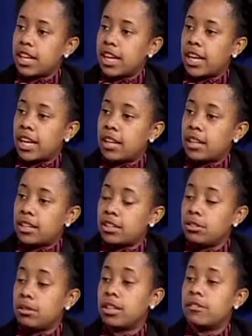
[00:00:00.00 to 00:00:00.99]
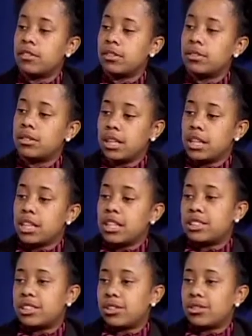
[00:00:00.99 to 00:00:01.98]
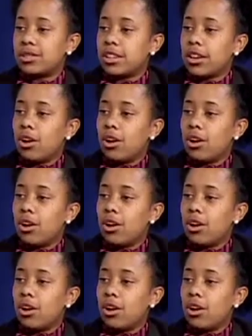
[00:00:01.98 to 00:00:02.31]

and you get a vote. So the goal,